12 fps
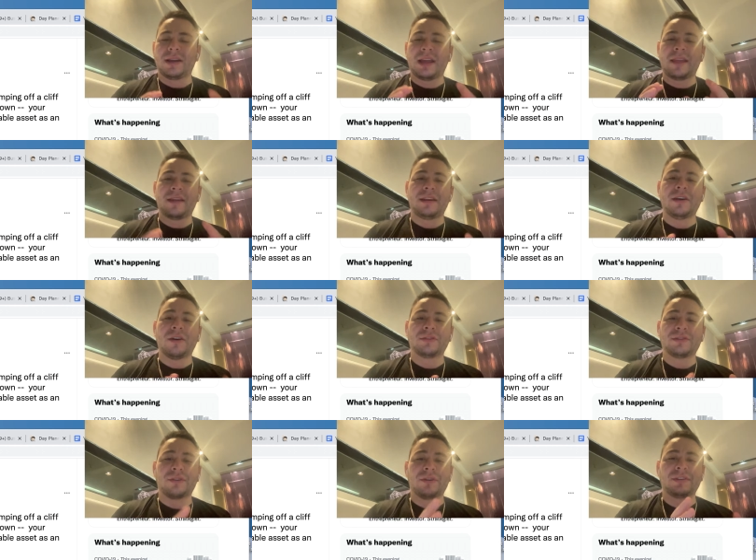And then he
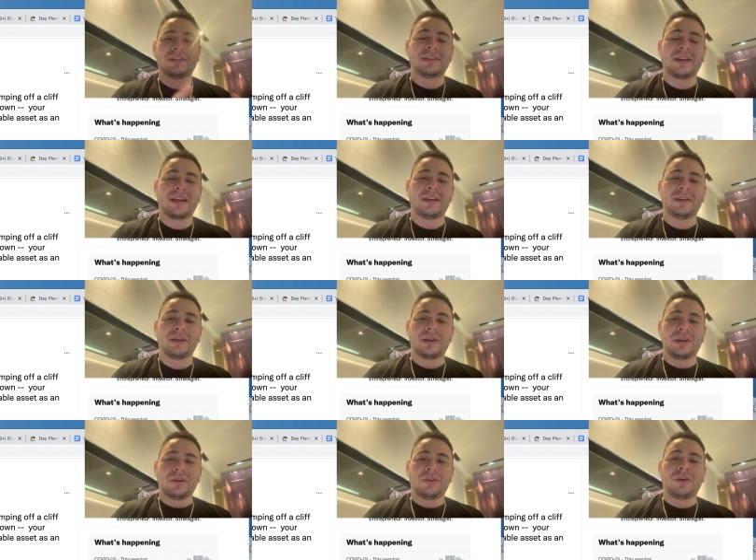also goes to say,
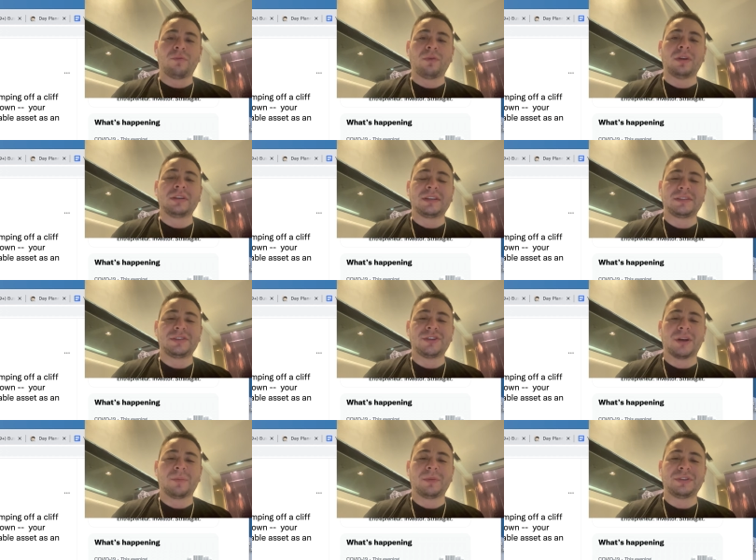your willingness to
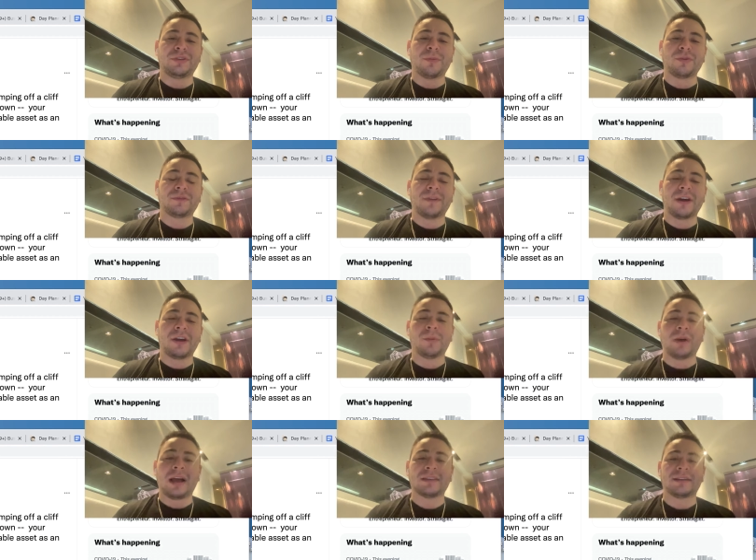jump is your most
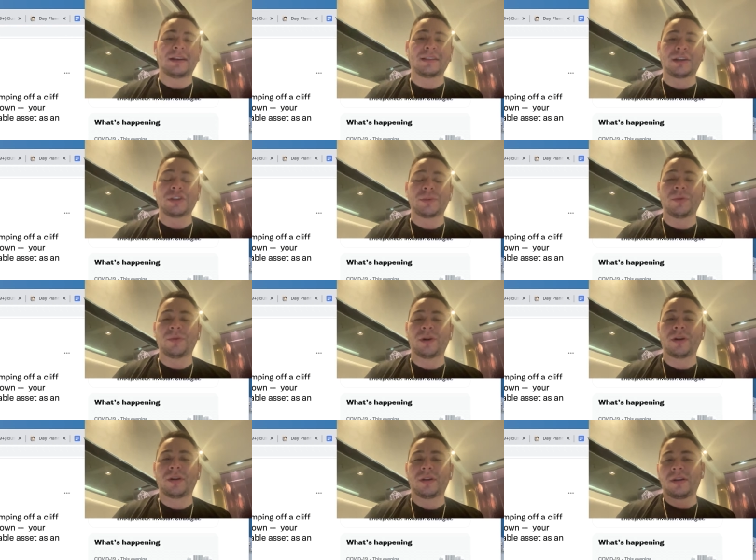valuable asset as an
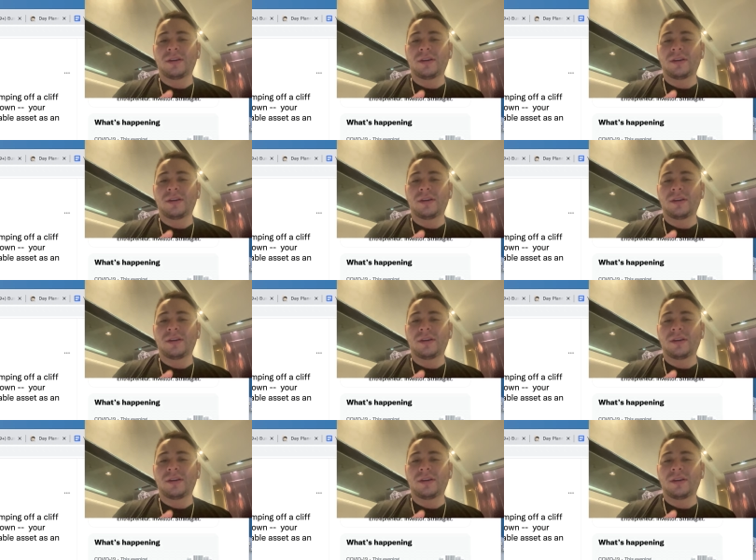entrepreneur.